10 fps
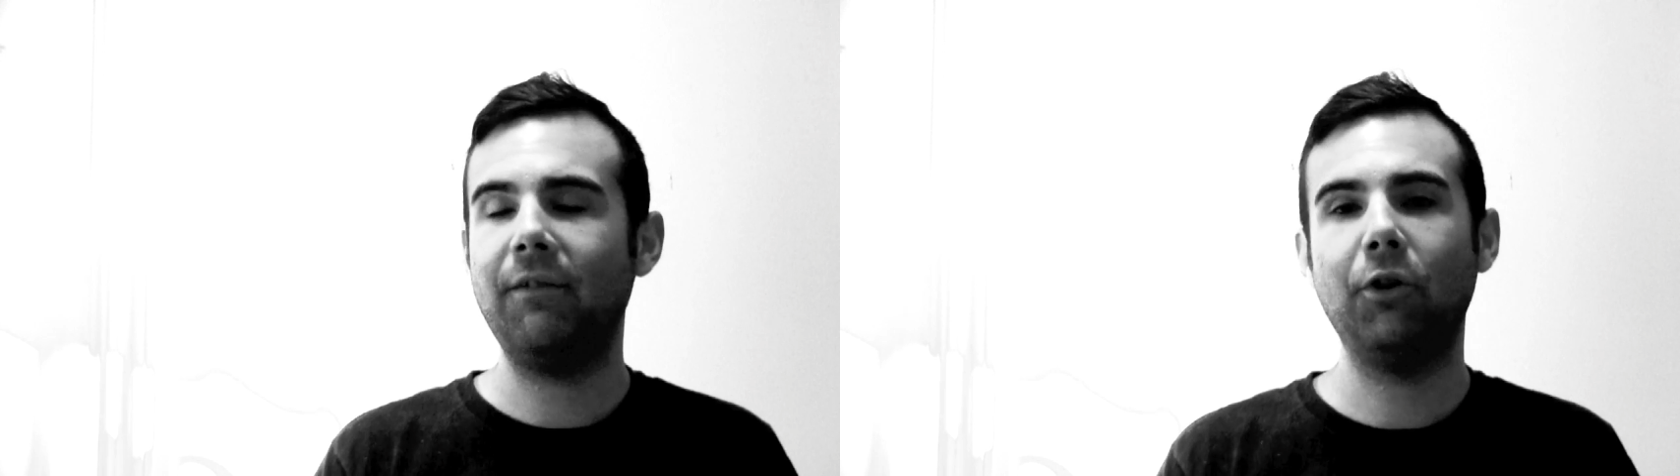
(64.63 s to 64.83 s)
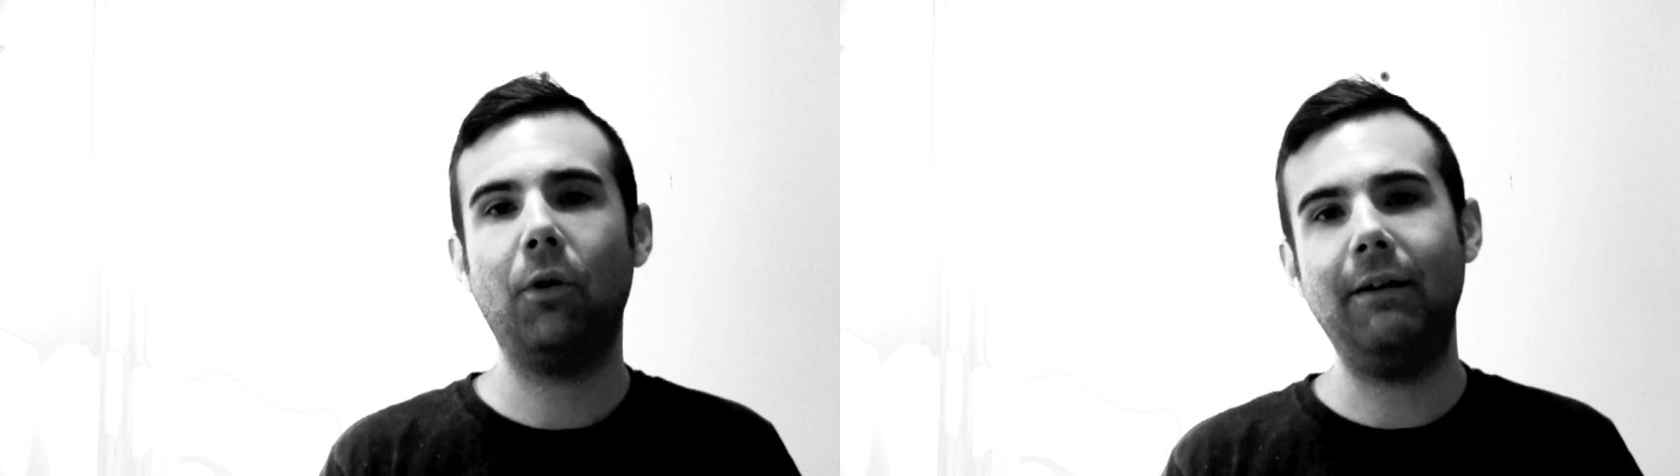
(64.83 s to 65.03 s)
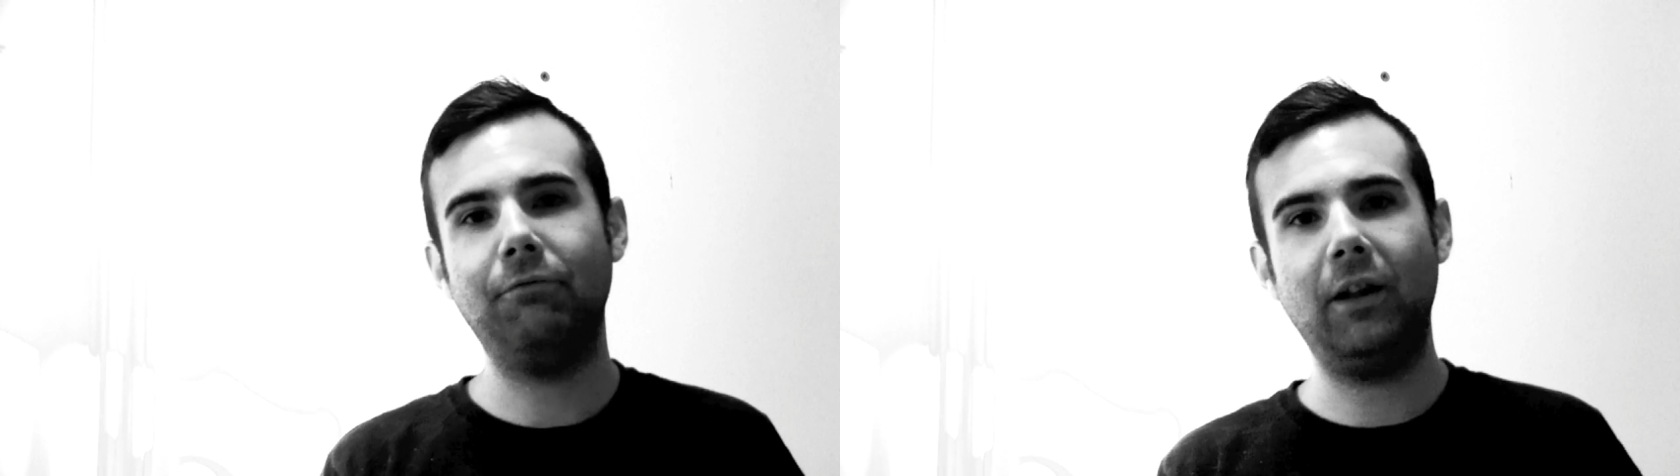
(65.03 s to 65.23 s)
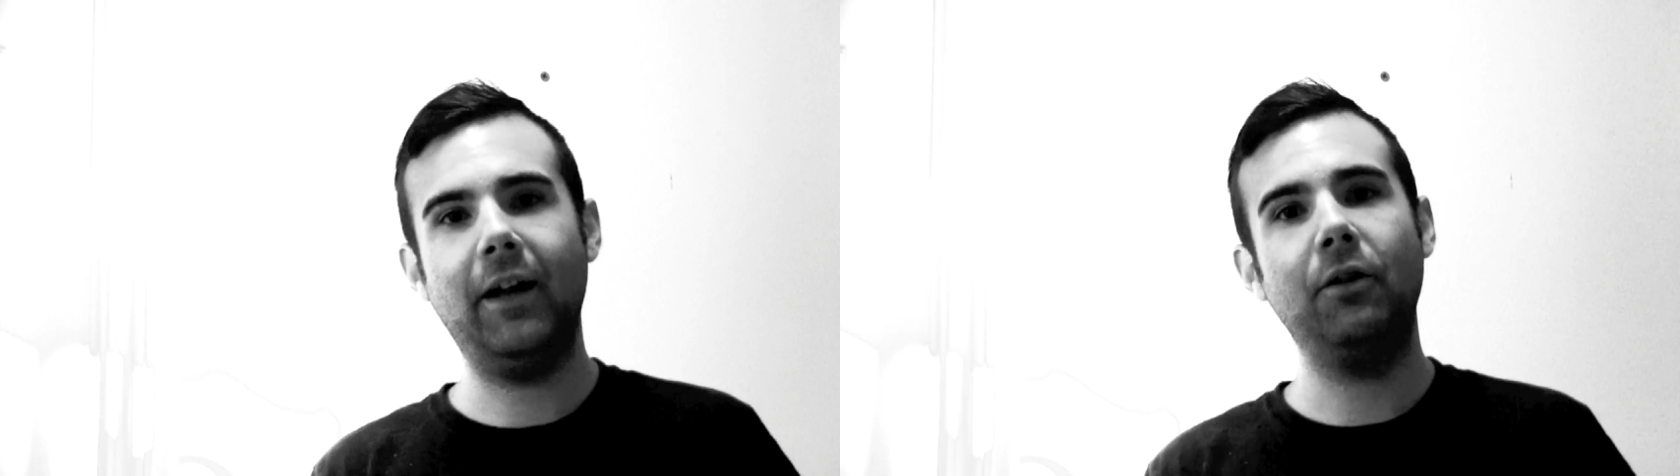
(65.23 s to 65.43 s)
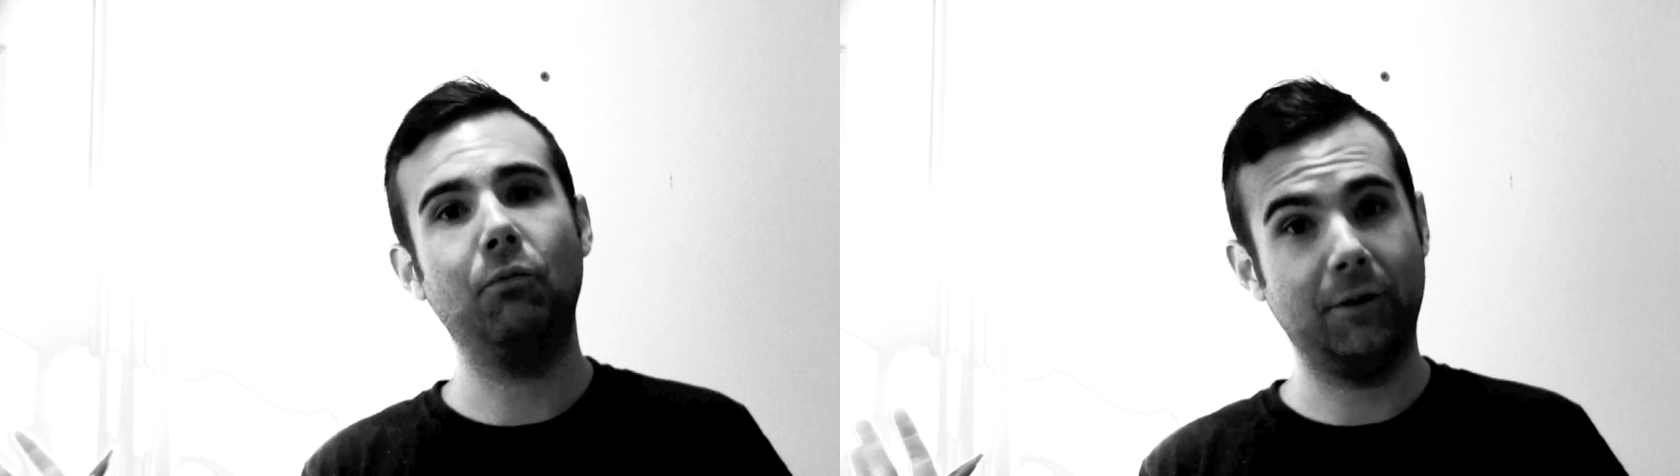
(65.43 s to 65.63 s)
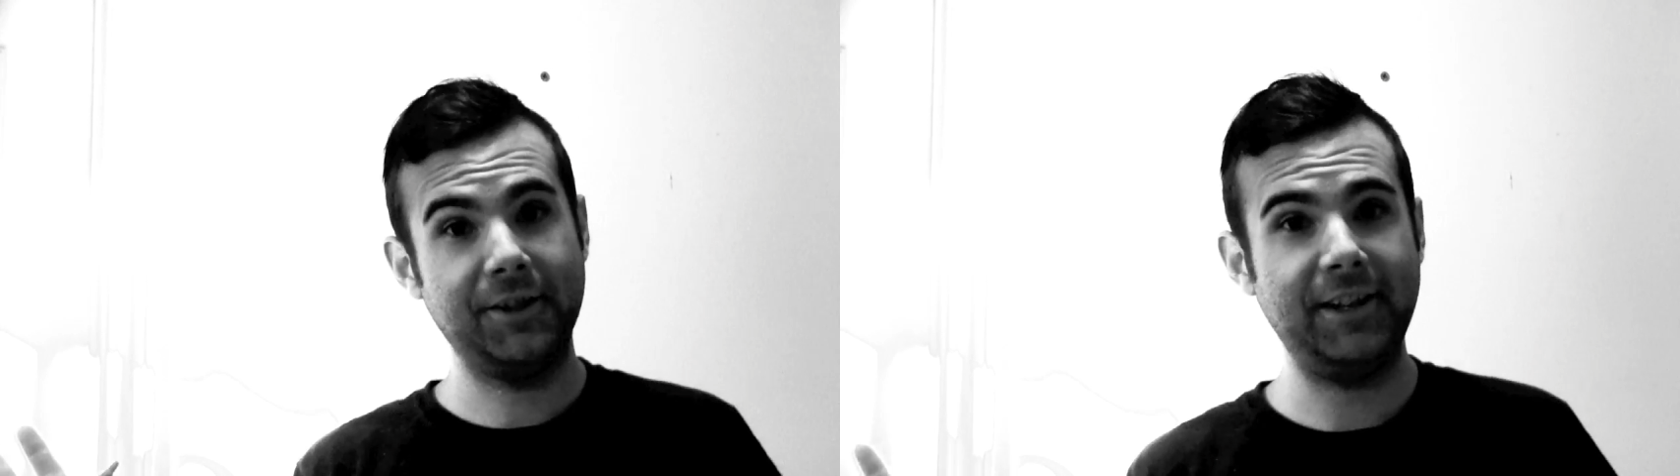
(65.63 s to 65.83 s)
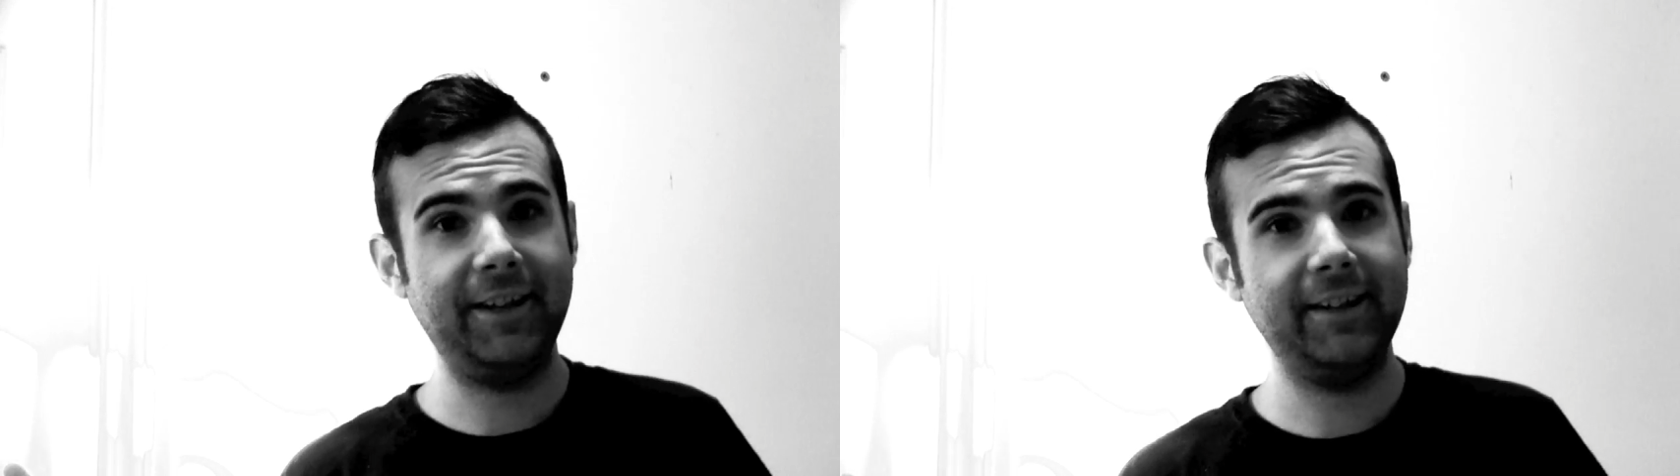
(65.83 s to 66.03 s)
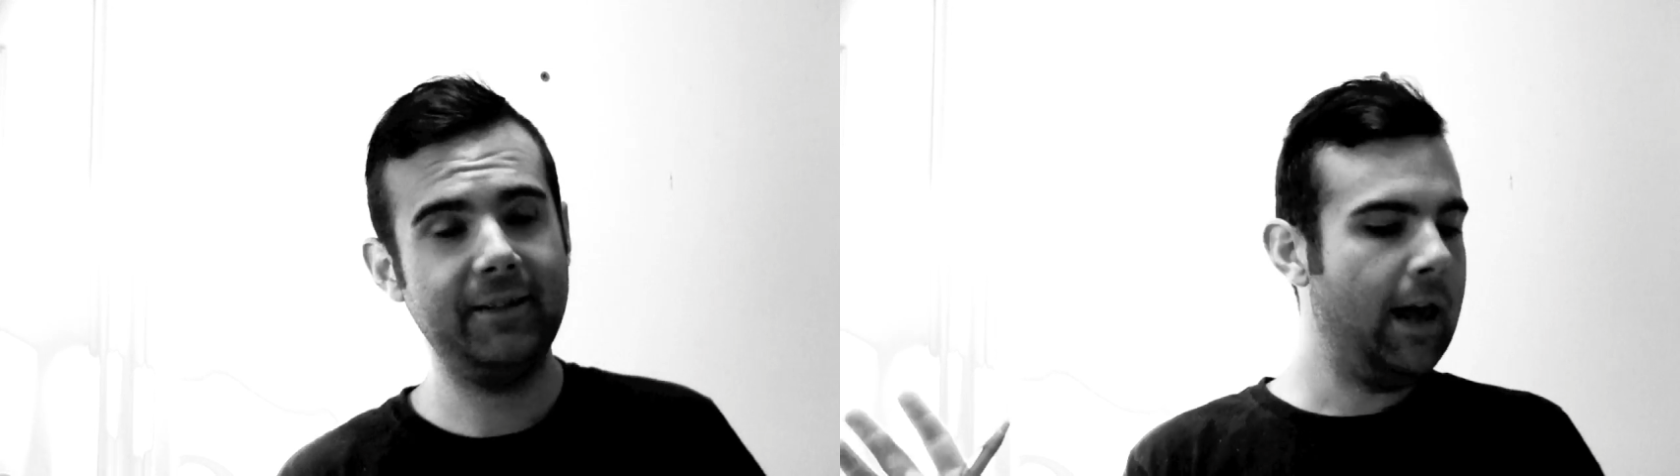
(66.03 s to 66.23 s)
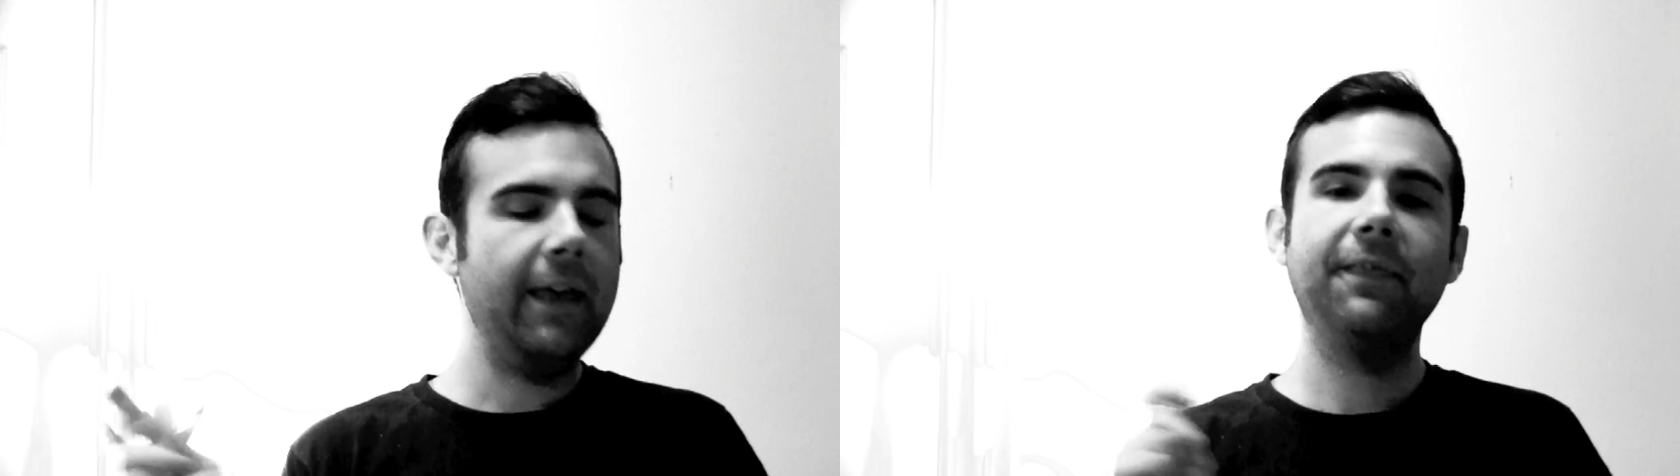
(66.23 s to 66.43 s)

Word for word: of the Great Flood receded,